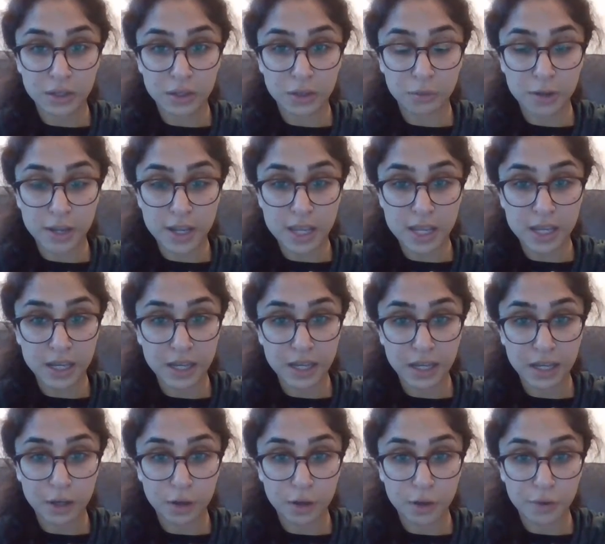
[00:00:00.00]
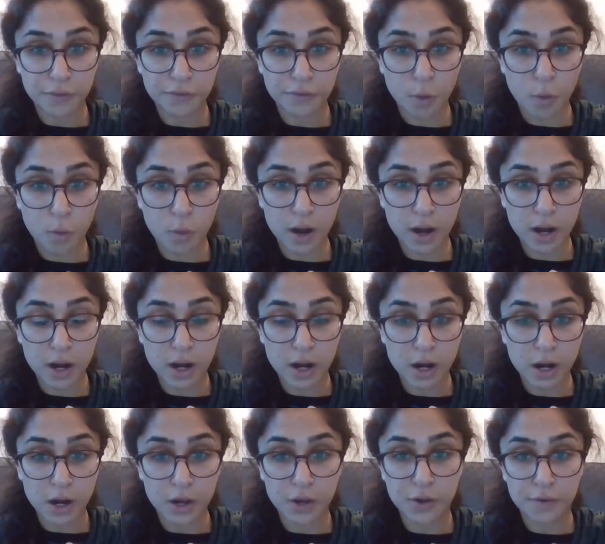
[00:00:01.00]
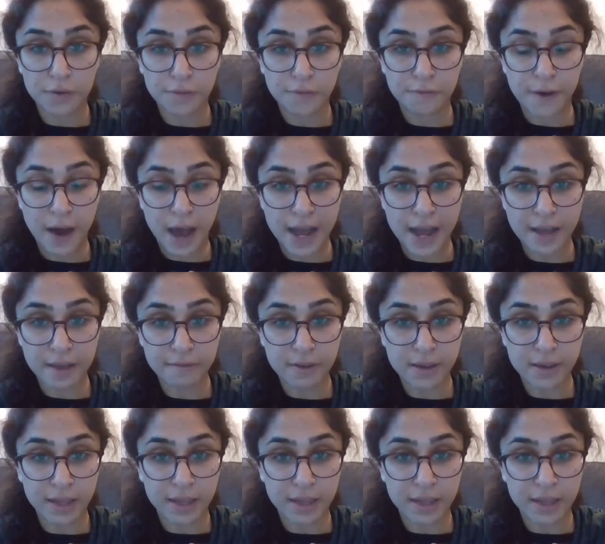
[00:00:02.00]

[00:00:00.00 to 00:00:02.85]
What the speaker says: 3, 4, 5,